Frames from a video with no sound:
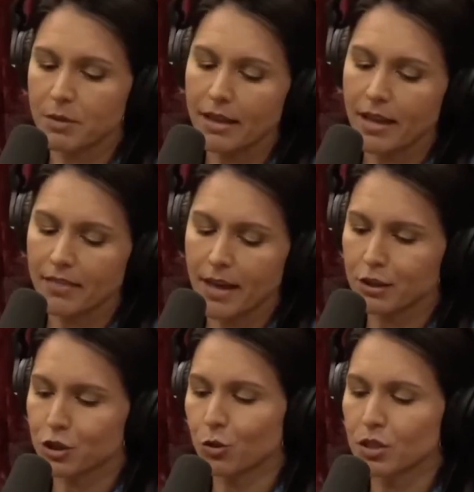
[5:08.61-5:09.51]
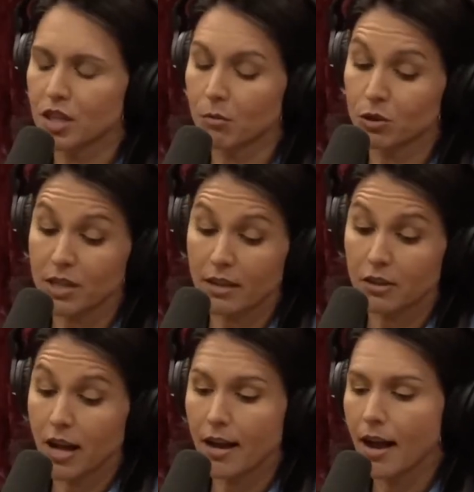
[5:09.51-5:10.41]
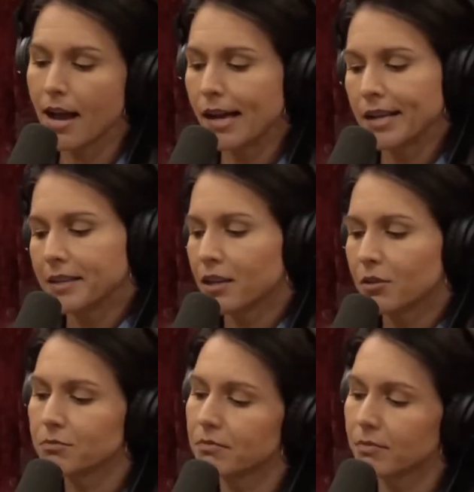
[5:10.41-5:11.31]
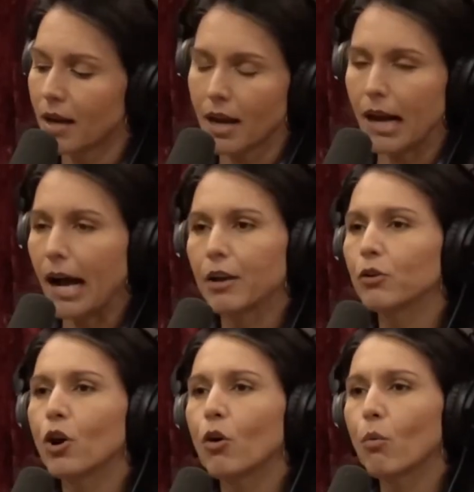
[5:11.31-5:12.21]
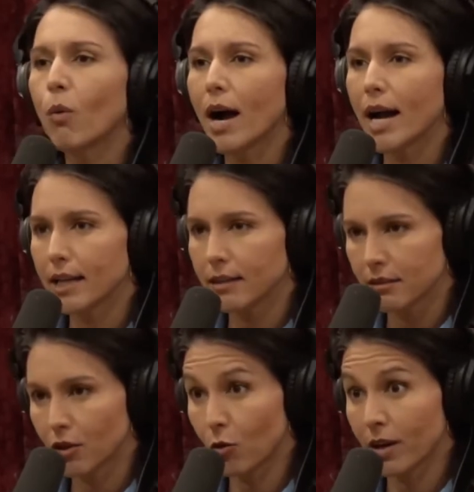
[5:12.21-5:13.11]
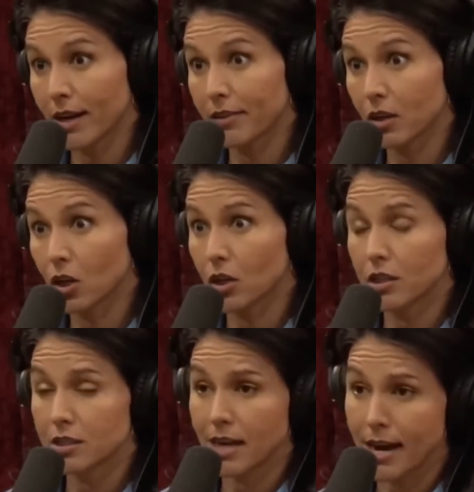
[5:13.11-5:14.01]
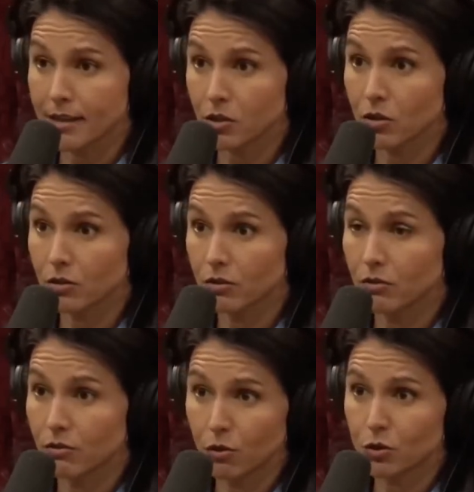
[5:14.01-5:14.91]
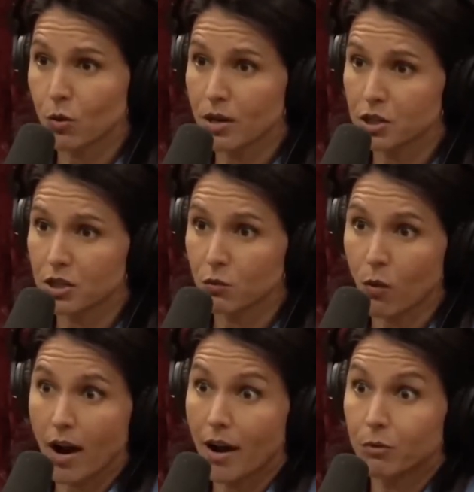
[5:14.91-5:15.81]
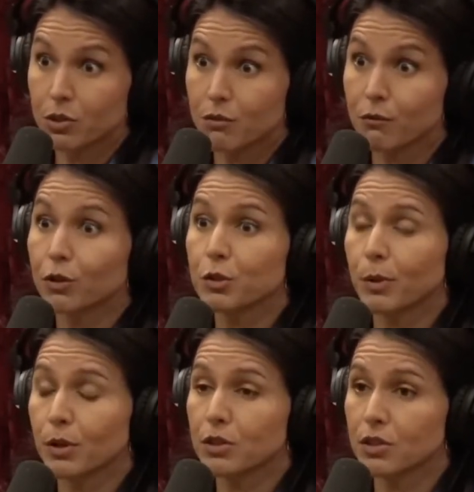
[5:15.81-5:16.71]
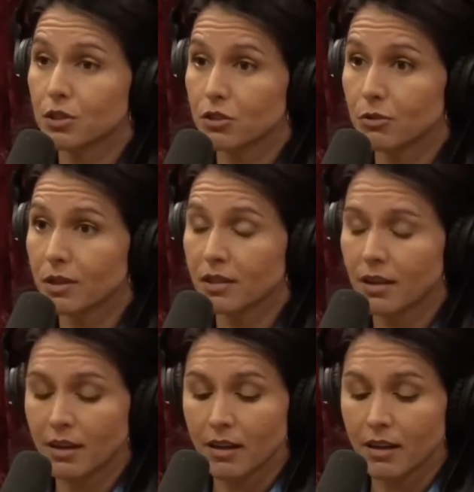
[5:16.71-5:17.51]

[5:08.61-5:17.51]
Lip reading: And that shows the double standard. I don't know why no one had the courage to ask her those questions, why I was the first person to do it.